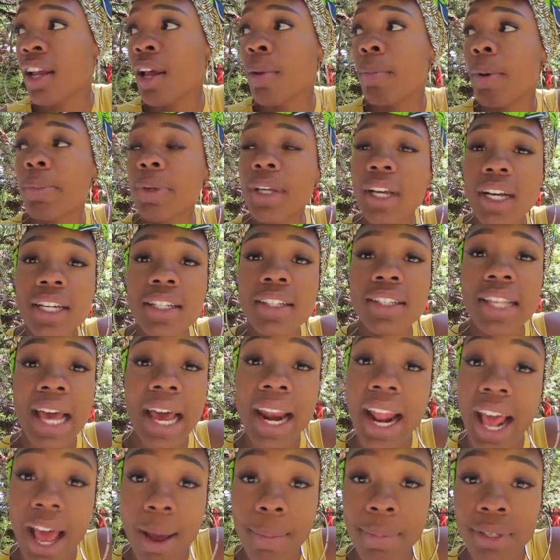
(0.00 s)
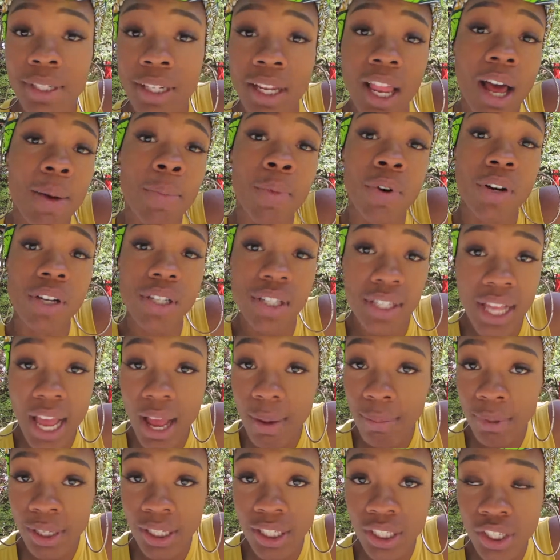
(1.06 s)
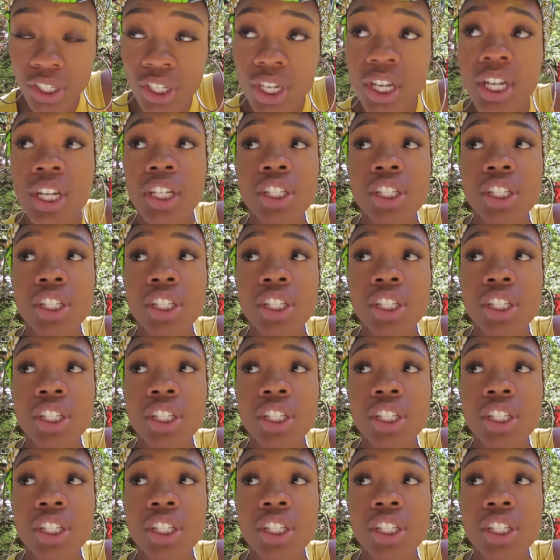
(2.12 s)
But because that habit is a lot more established,